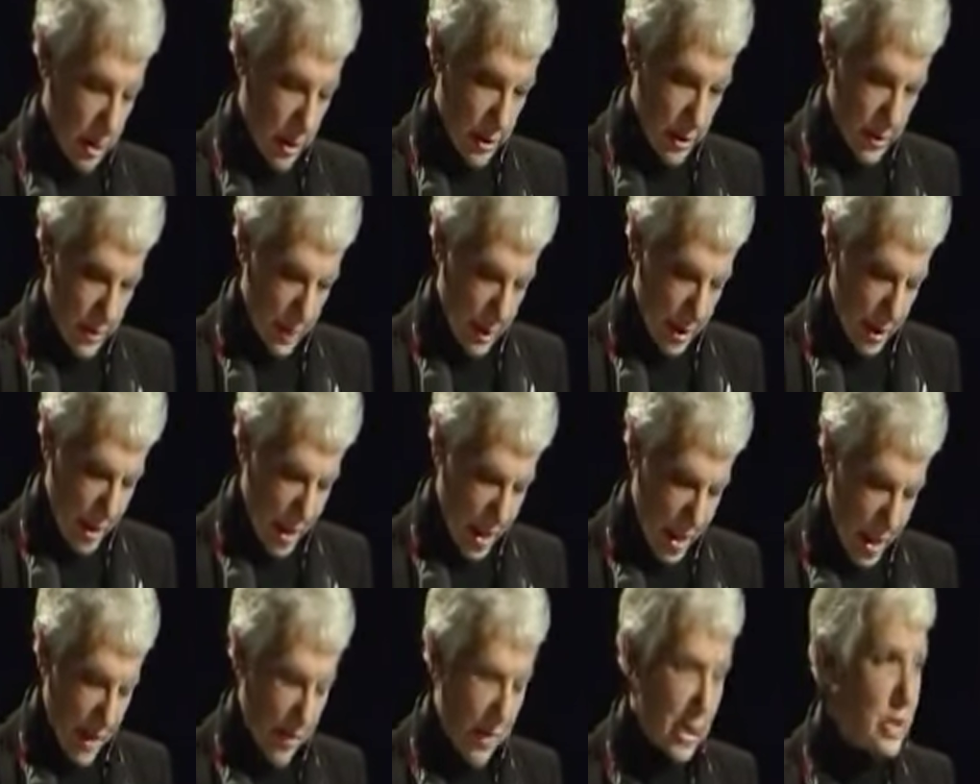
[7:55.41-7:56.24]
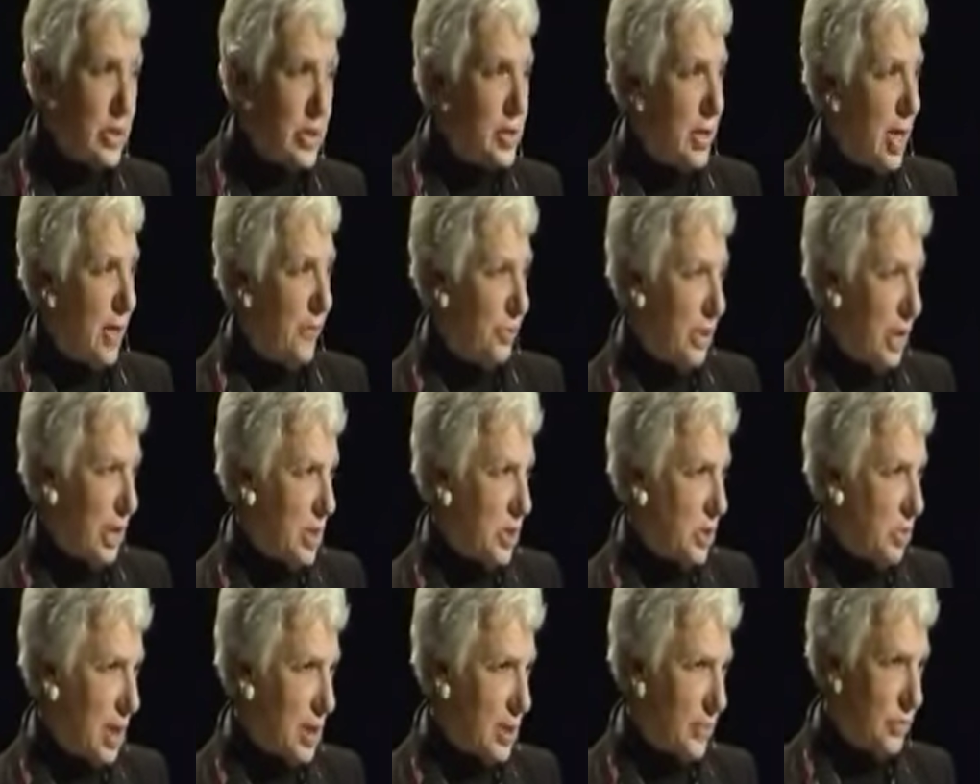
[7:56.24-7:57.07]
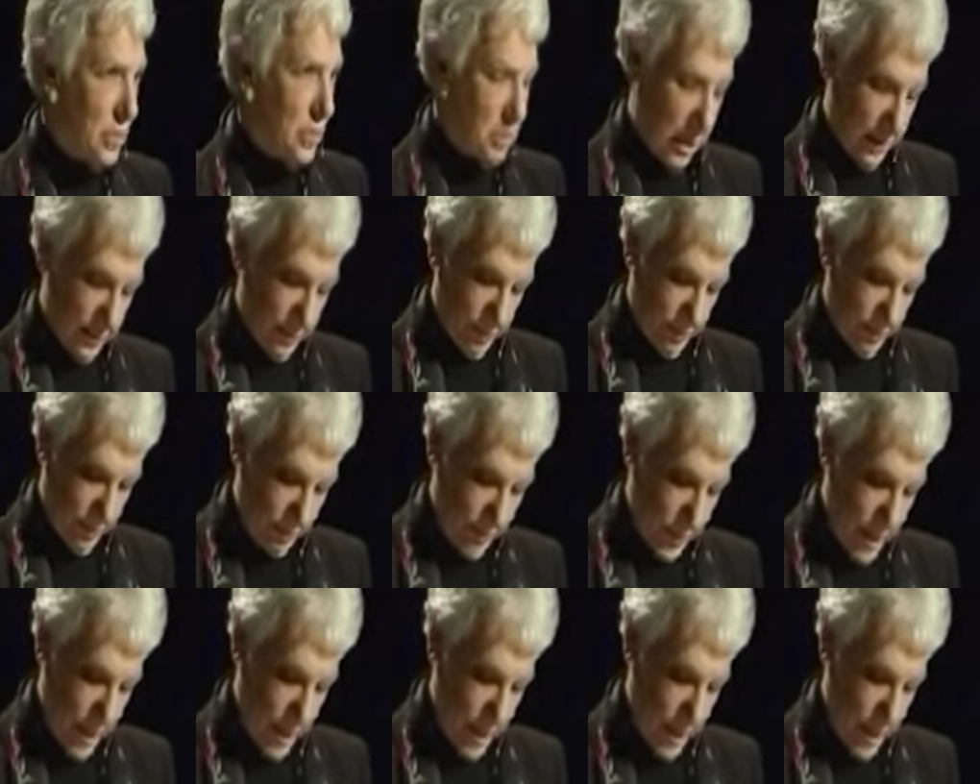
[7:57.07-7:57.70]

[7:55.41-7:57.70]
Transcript: but between competing goods. This discovery